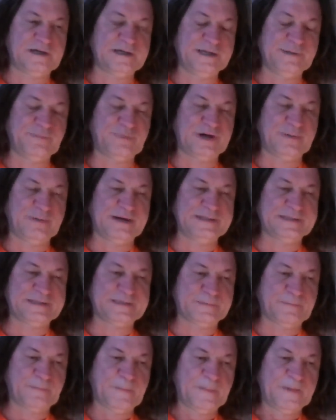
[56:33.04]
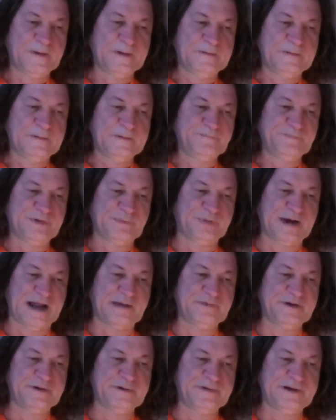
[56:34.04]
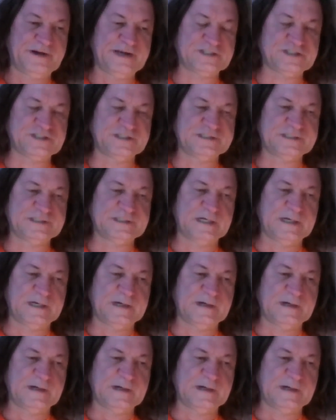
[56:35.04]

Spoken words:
implement the primary directions.